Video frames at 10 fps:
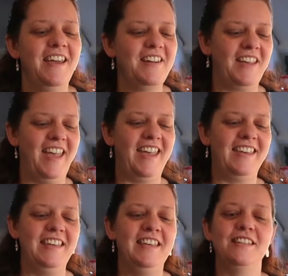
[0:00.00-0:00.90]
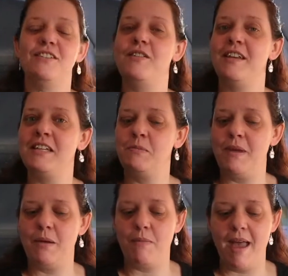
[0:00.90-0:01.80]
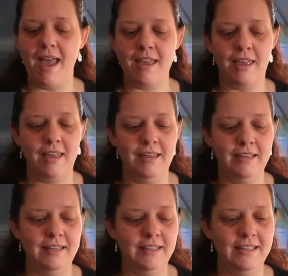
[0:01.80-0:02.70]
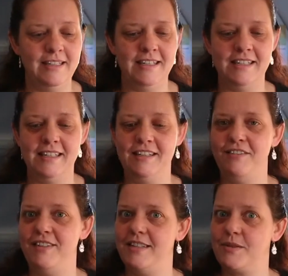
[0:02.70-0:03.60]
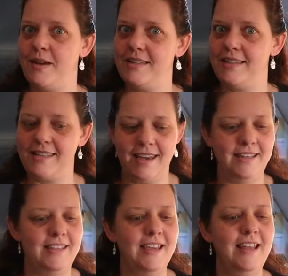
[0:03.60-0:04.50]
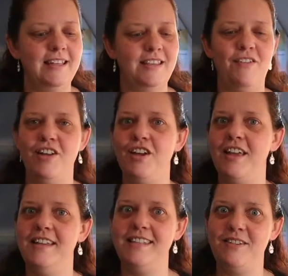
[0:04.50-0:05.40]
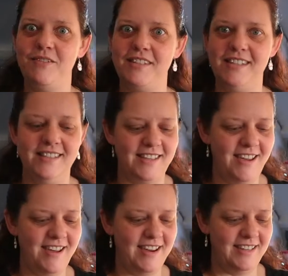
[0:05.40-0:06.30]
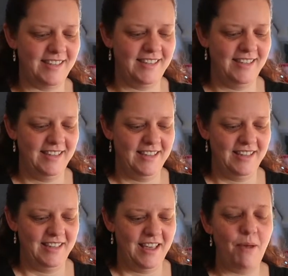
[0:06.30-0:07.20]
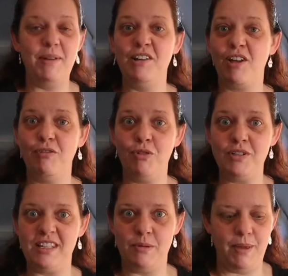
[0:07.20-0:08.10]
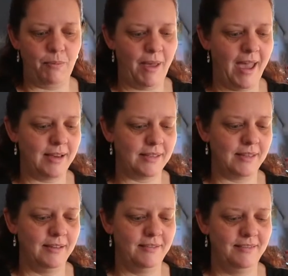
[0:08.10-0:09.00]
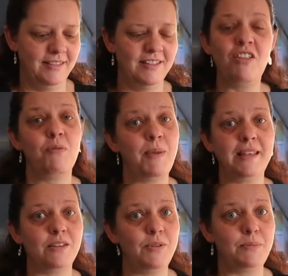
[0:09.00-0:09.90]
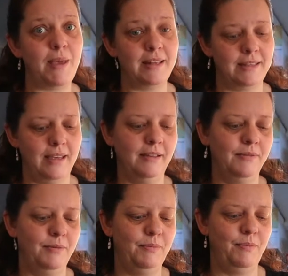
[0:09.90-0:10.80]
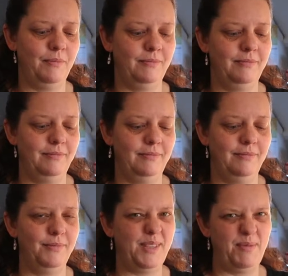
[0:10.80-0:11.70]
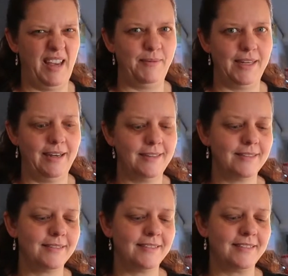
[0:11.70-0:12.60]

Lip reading: Okay, so nice big bag. Feels quite exciting. Let's have a look, see what's inside. I've been looking forward to the big bags. Oh, the big's always better. Sometimes it is.